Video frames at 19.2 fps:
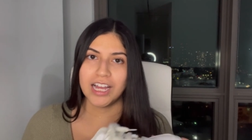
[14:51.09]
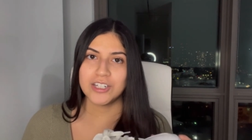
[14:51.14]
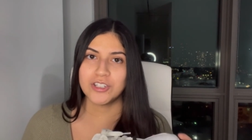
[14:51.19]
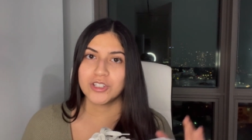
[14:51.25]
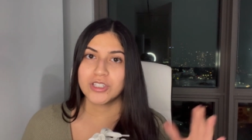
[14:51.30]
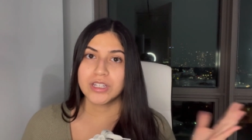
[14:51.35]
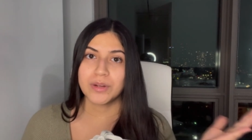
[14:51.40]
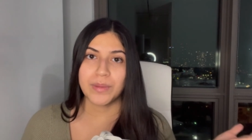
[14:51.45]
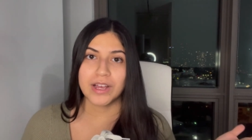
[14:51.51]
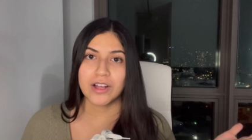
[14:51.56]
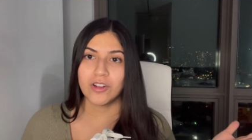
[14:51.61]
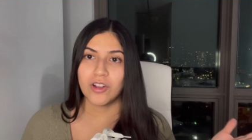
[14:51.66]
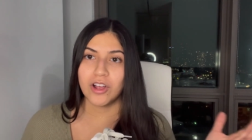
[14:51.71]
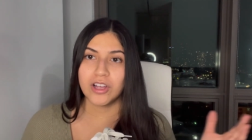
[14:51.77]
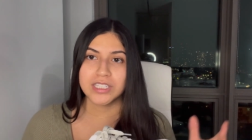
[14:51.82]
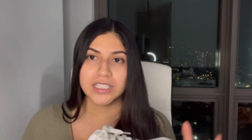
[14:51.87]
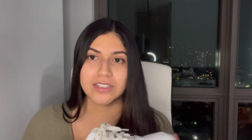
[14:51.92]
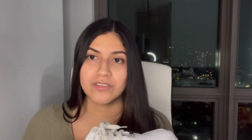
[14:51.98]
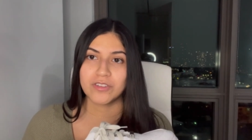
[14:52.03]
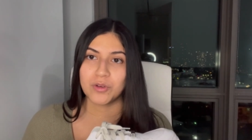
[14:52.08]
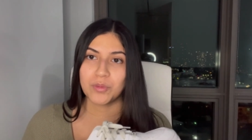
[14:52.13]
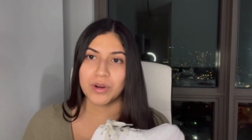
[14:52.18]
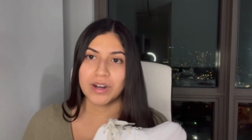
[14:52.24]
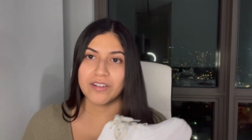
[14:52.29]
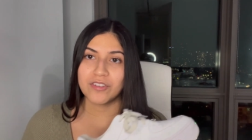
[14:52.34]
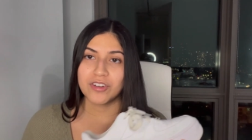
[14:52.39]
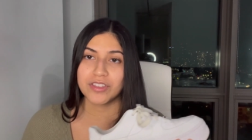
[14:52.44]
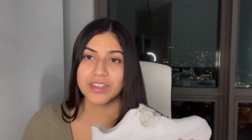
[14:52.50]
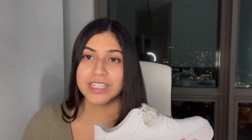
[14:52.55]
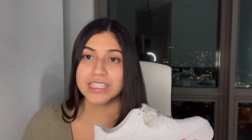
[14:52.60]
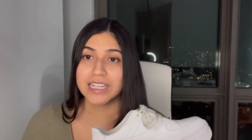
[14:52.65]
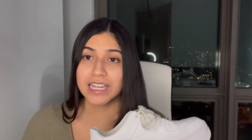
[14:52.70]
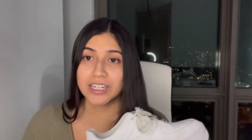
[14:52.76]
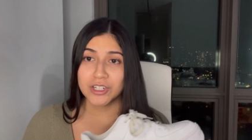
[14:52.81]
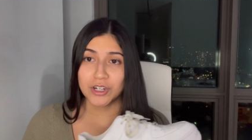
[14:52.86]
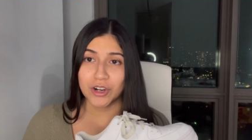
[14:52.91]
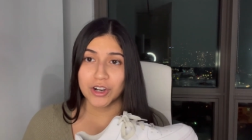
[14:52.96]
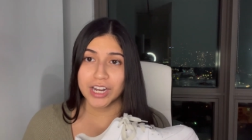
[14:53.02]
just in my closet for whenever these
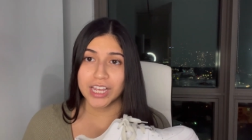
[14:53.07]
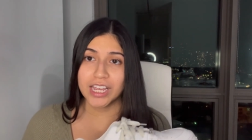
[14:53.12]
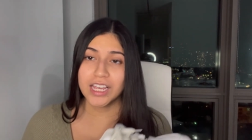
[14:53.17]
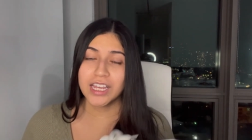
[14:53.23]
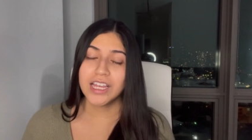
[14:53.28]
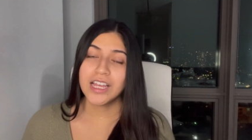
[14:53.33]
get dirty.